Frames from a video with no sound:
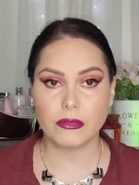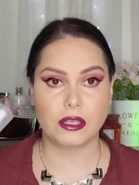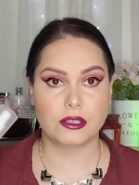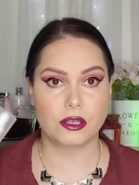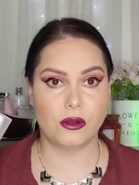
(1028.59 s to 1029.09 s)

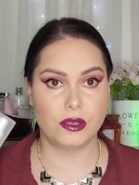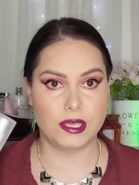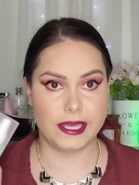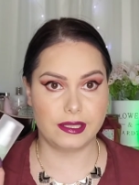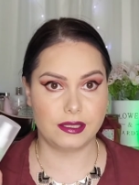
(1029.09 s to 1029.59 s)
So
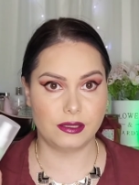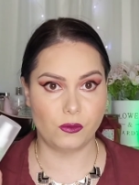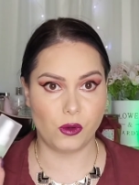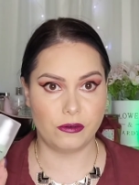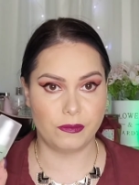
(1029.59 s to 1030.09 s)
yes,
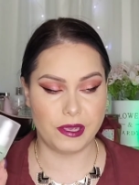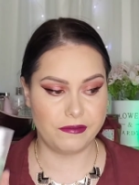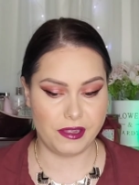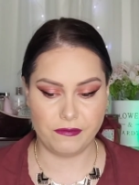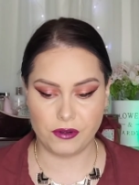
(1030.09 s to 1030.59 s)
one of my
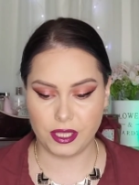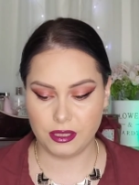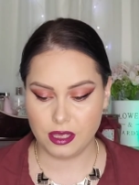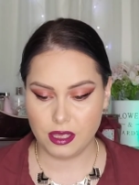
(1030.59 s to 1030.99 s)
favorite.